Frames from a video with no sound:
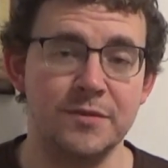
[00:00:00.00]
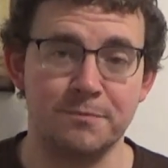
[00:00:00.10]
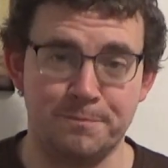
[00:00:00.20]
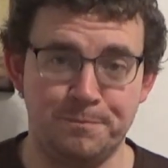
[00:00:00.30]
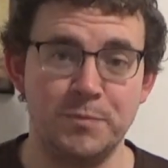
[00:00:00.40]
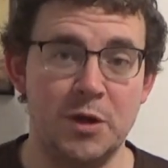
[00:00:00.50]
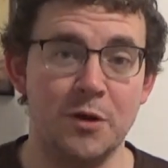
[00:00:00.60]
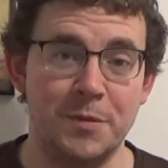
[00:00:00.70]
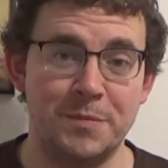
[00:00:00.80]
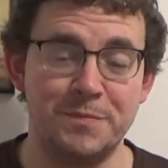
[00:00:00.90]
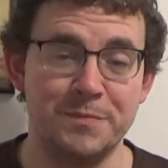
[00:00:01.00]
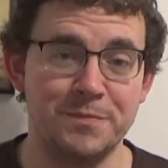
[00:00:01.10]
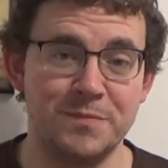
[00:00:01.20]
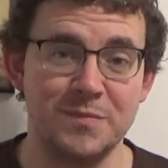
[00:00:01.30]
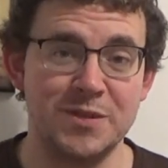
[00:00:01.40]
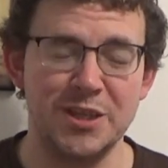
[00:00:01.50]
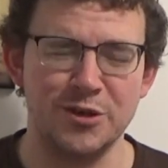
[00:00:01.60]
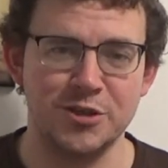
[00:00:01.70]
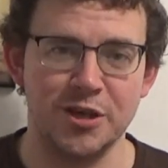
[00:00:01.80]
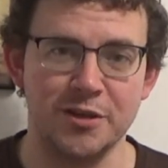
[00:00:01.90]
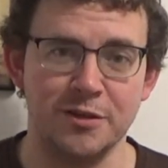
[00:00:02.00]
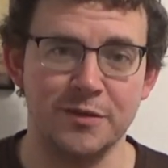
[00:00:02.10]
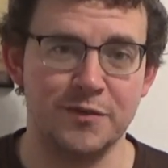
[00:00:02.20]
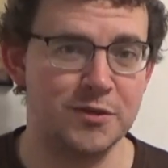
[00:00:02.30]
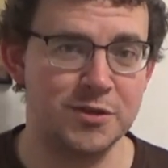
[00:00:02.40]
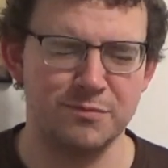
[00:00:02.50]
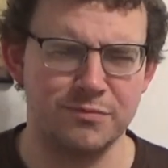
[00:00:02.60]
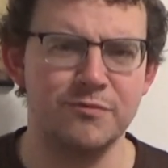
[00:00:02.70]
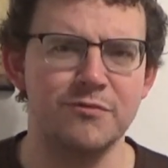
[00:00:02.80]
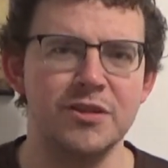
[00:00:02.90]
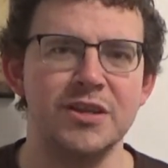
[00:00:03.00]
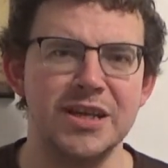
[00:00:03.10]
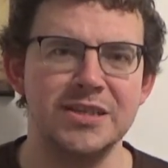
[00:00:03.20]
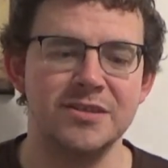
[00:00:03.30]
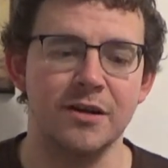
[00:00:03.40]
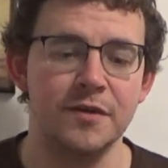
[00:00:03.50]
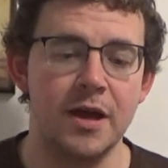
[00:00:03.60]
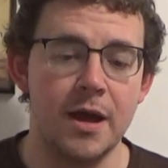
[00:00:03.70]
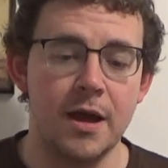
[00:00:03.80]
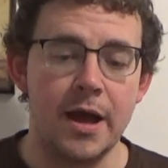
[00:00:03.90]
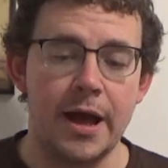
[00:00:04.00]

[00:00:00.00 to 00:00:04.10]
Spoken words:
You've got to see their channel, they've got some really nice stuff.